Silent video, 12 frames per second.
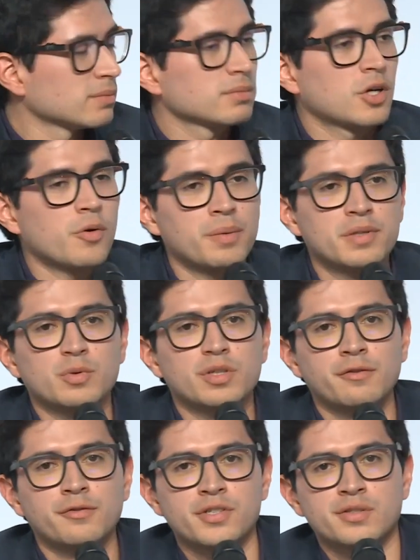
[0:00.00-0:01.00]
governments were
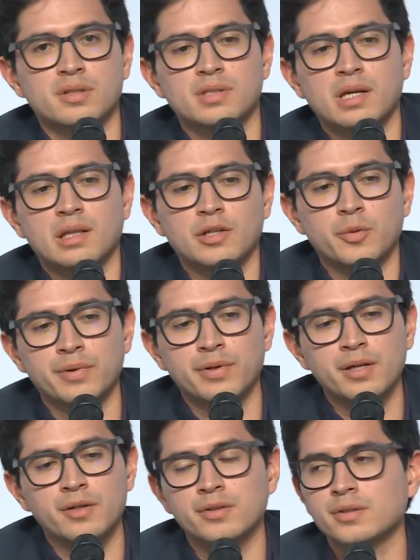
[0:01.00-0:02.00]
the first satellite
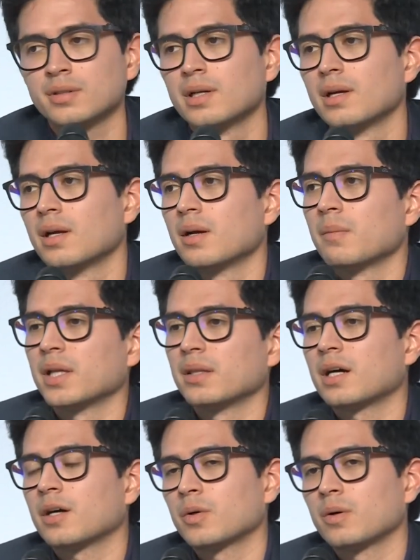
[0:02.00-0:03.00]
operators, but
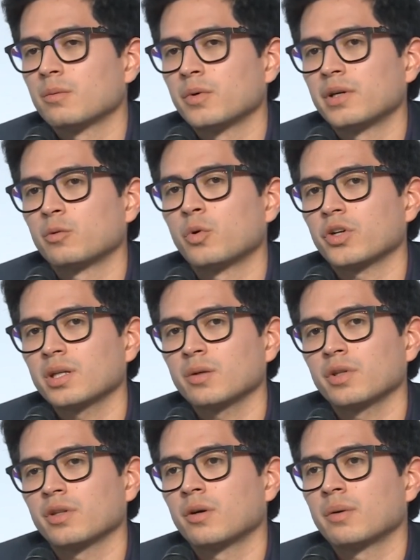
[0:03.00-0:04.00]
now we're working
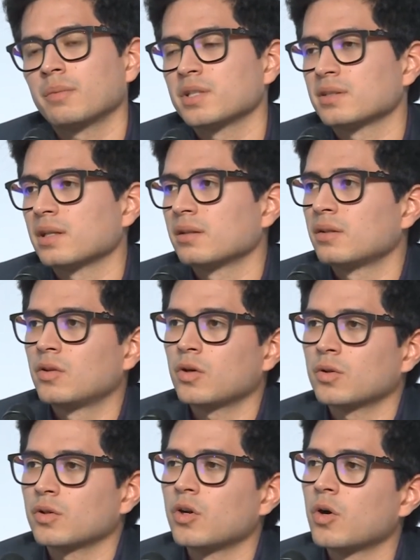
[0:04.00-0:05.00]
with governments that
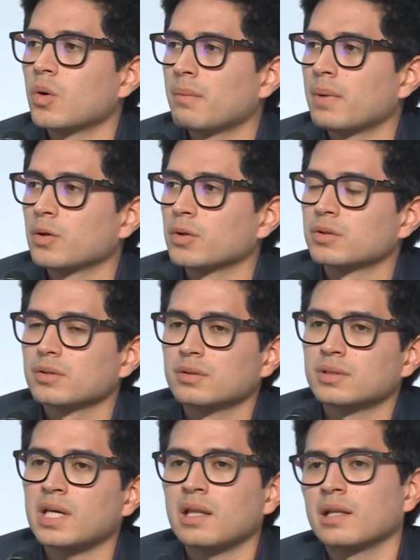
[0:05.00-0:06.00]
don't know about
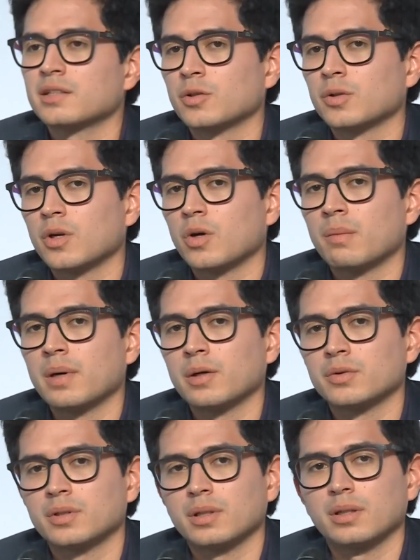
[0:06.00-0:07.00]
satellites, don't know
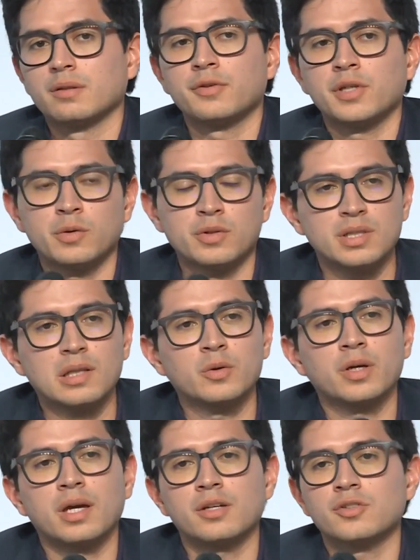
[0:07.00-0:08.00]
about frequency
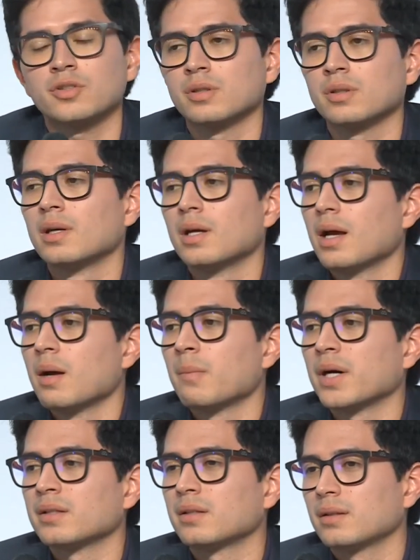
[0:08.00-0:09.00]
allocation,
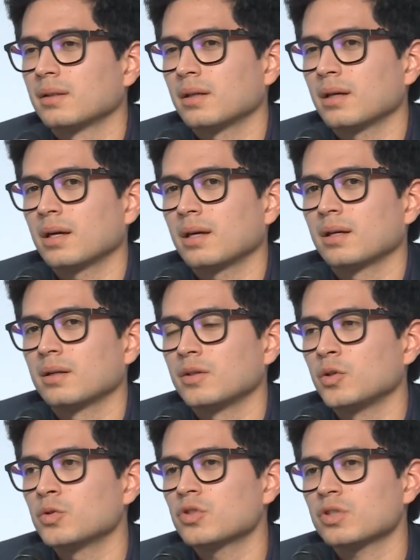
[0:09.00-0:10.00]
but
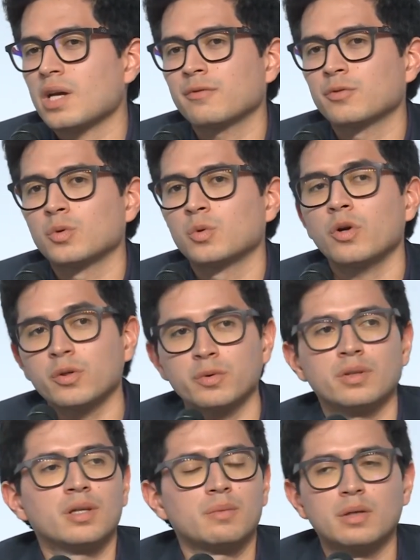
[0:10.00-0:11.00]
you just have to work
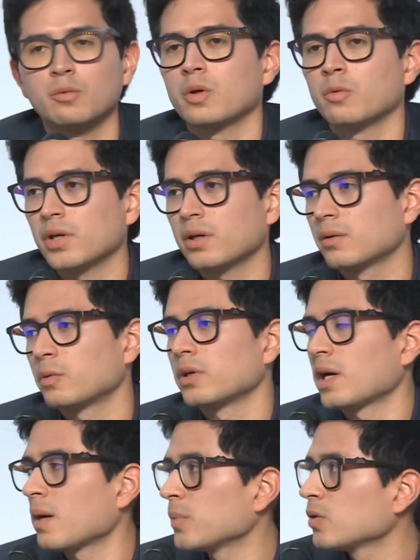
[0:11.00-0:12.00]
with them, and we're
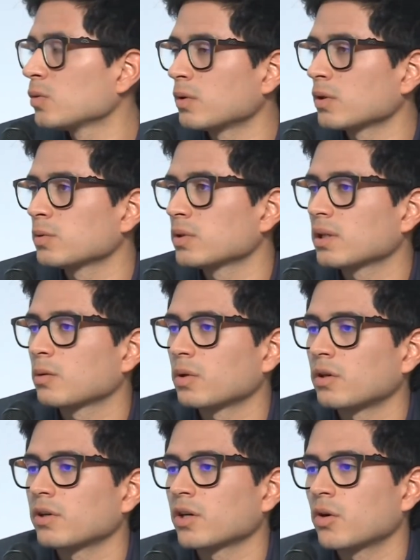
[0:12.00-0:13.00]
happy to work with the
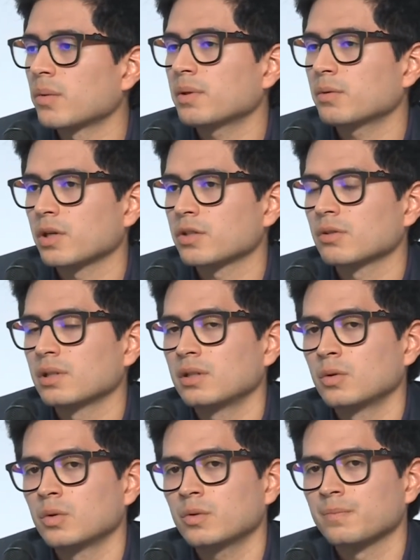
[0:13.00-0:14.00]
Ecuadorian government. We actually
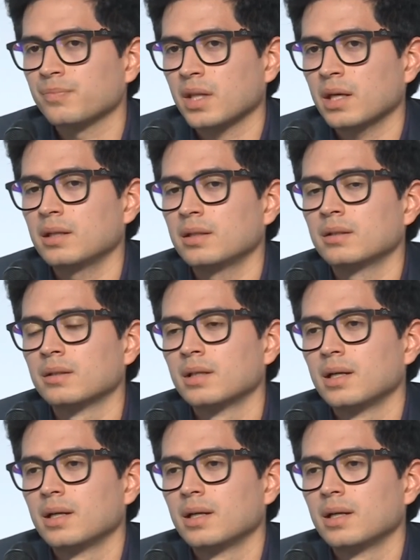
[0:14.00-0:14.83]
do in